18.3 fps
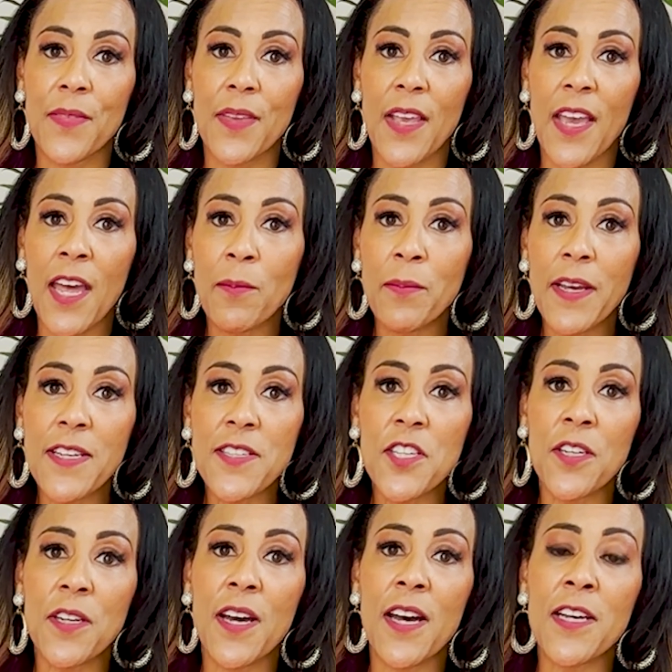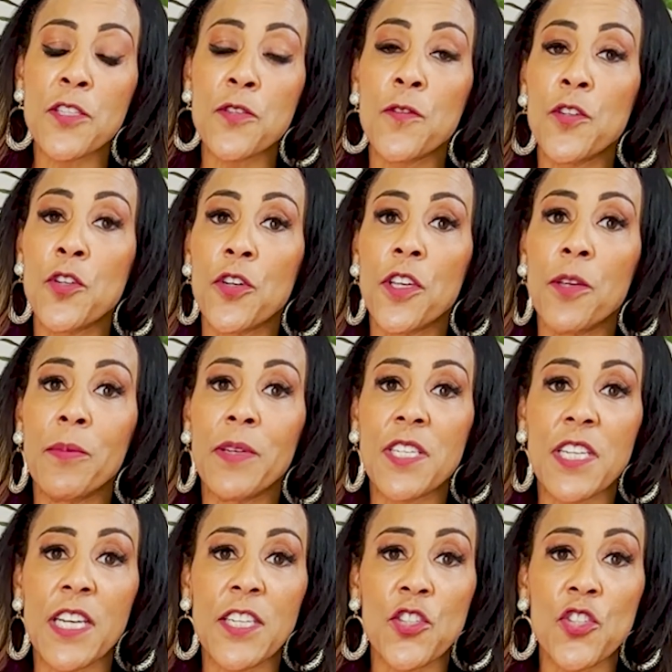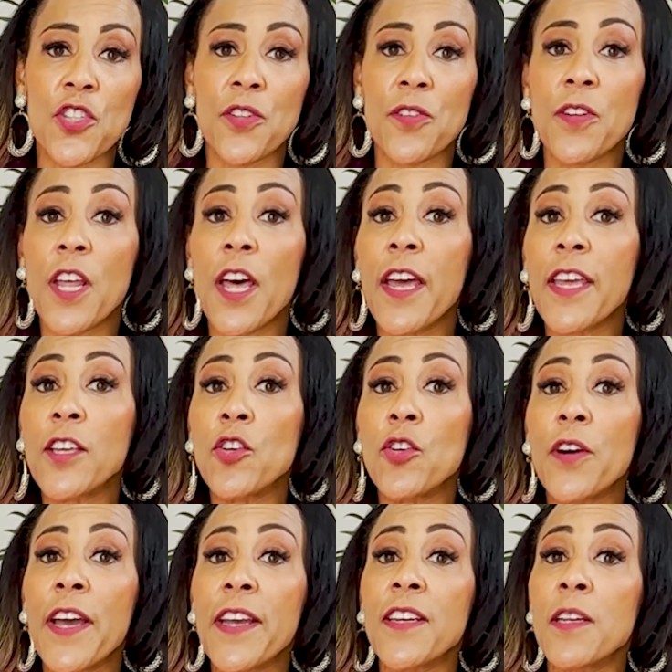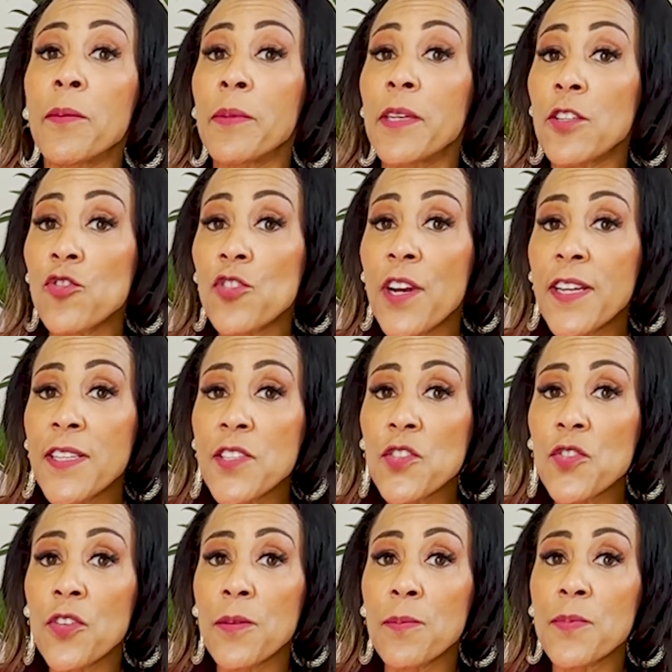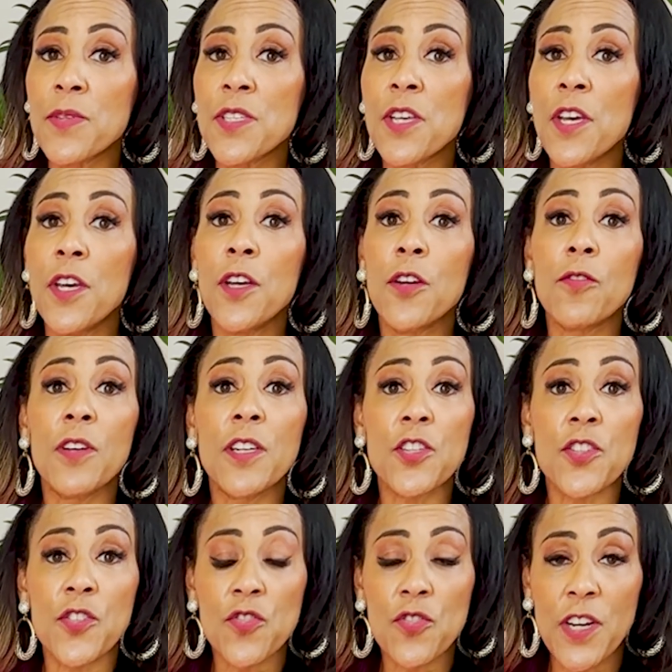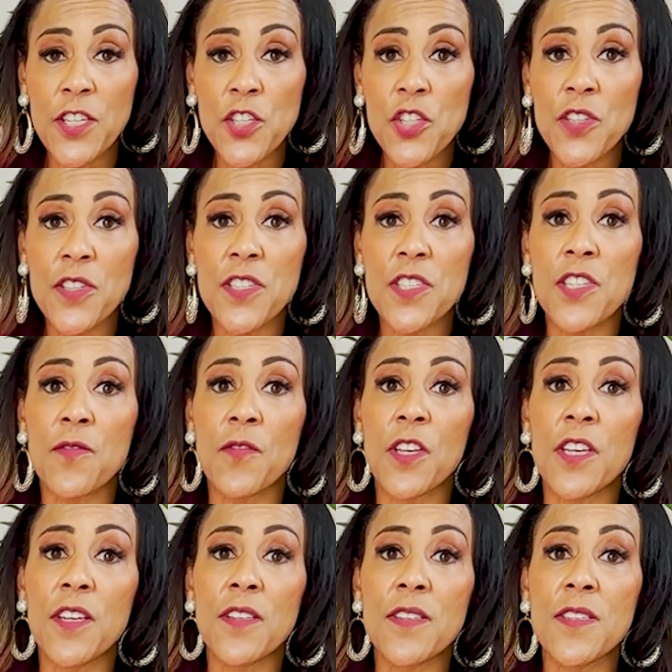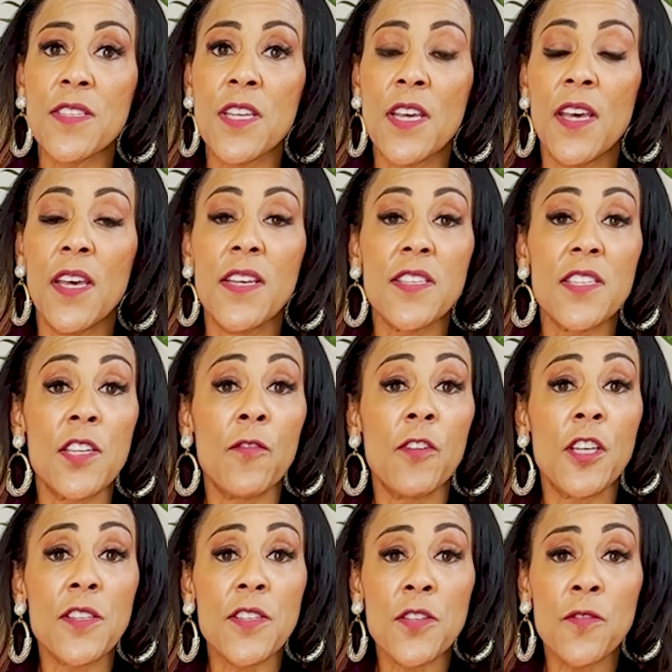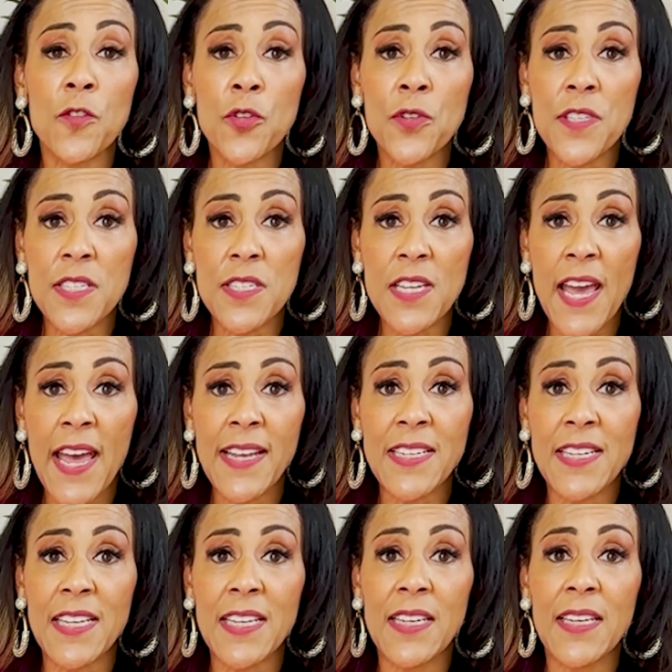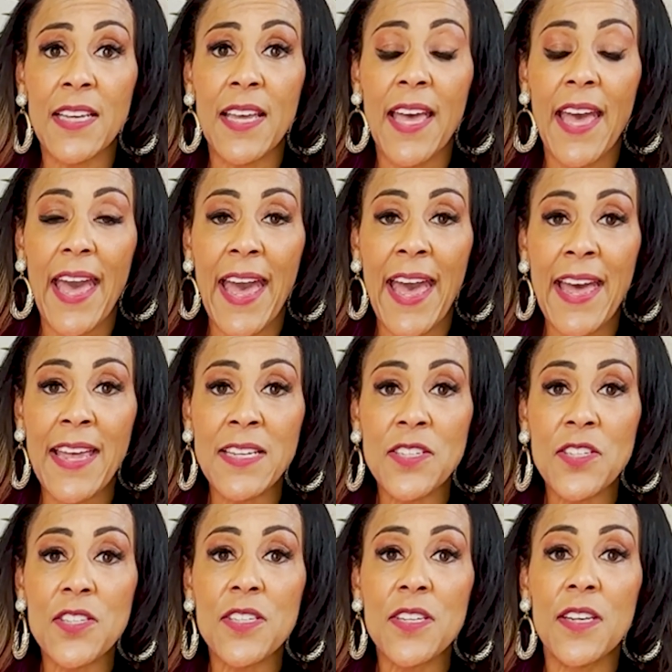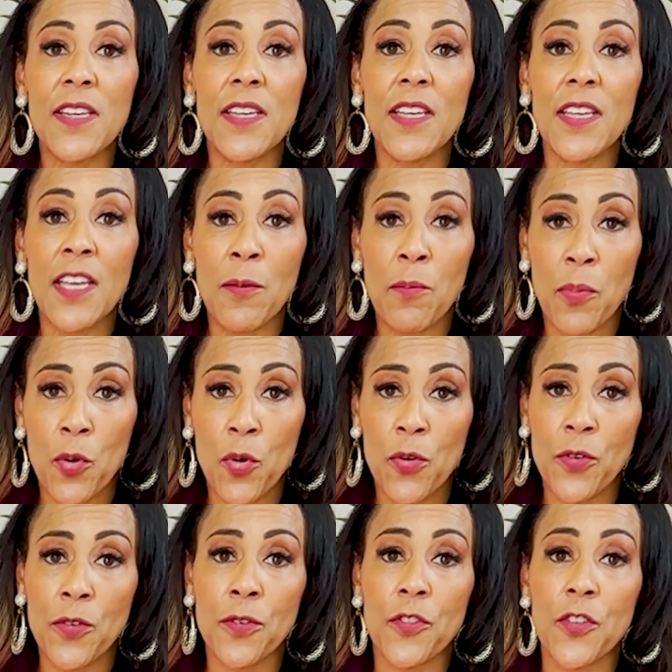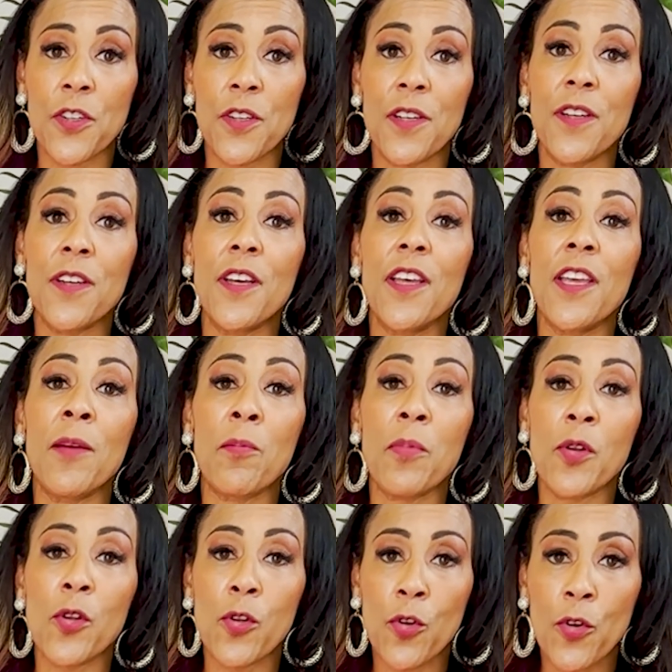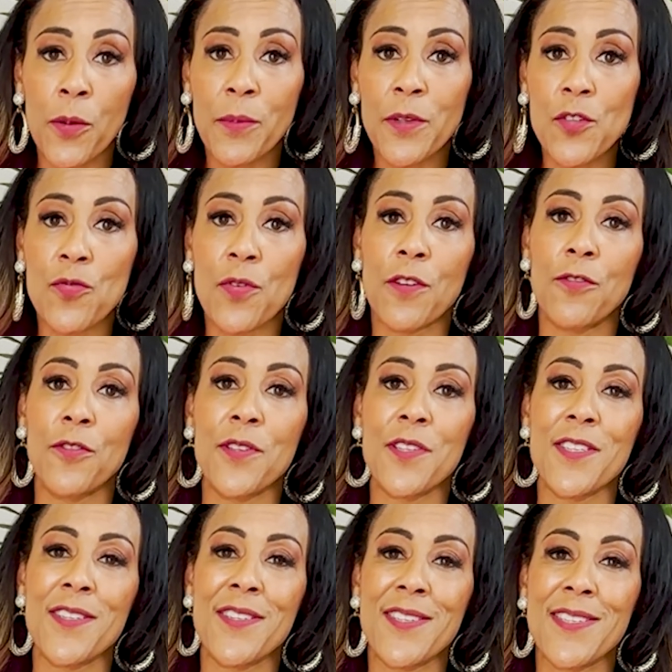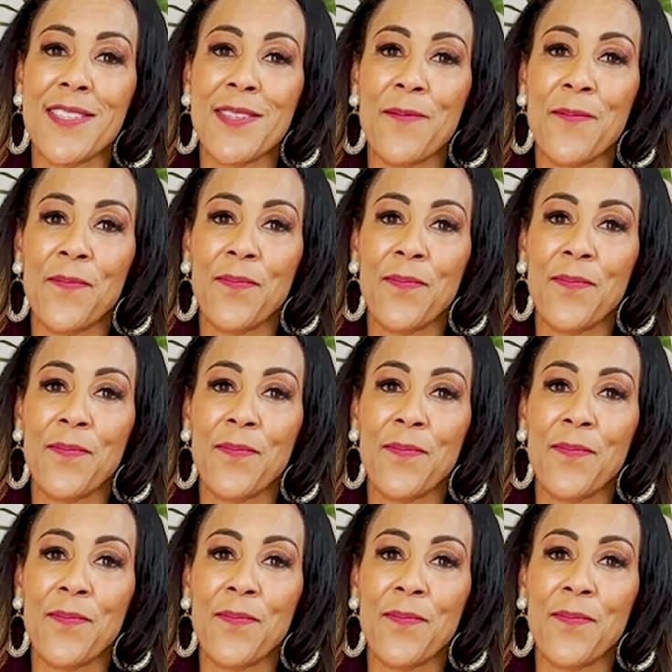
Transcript: ANMAC's going to ask for documentation like your academic transcripts, registration certificates, certificates of good standing, and important employment references.